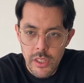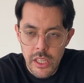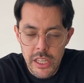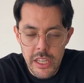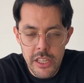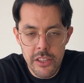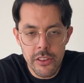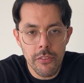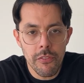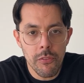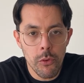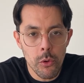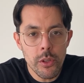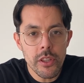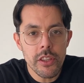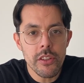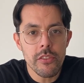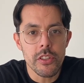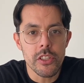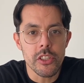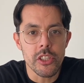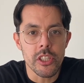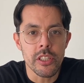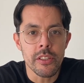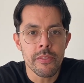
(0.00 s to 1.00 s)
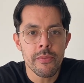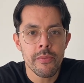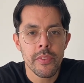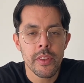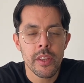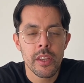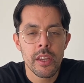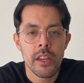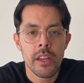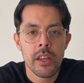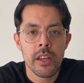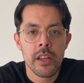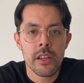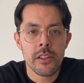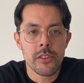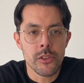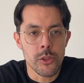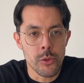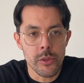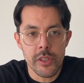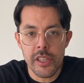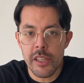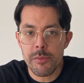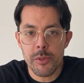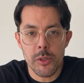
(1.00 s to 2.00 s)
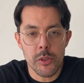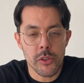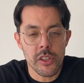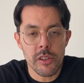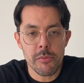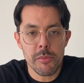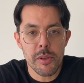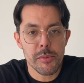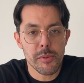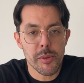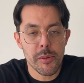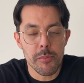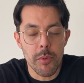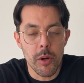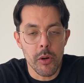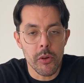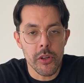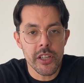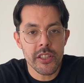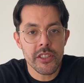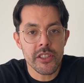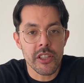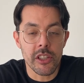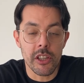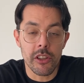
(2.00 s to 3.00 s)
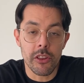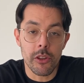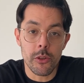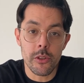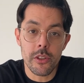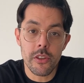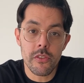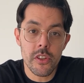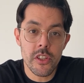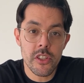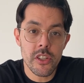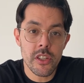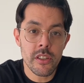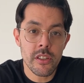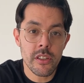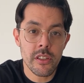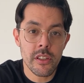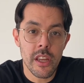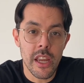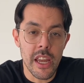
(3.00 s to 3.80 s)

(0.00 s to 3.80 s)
In the 4th division, 2 teams are going to be promoted to the 3rd division